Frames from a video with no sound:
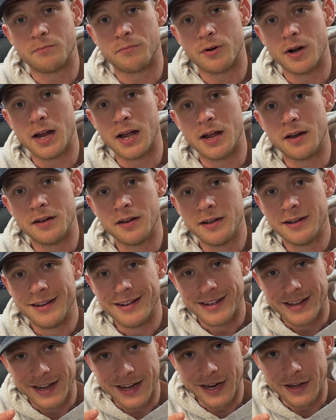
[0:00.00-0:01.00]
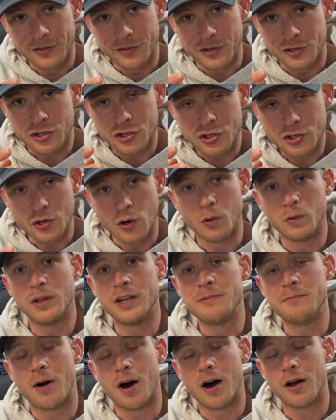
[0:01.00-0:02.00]
brand and the
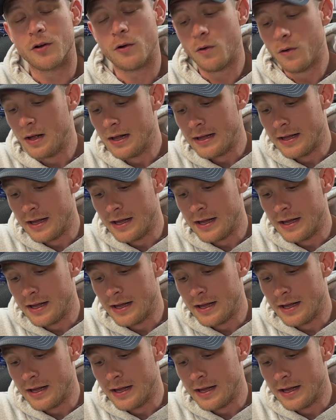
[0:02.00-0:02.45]
Shoalie model,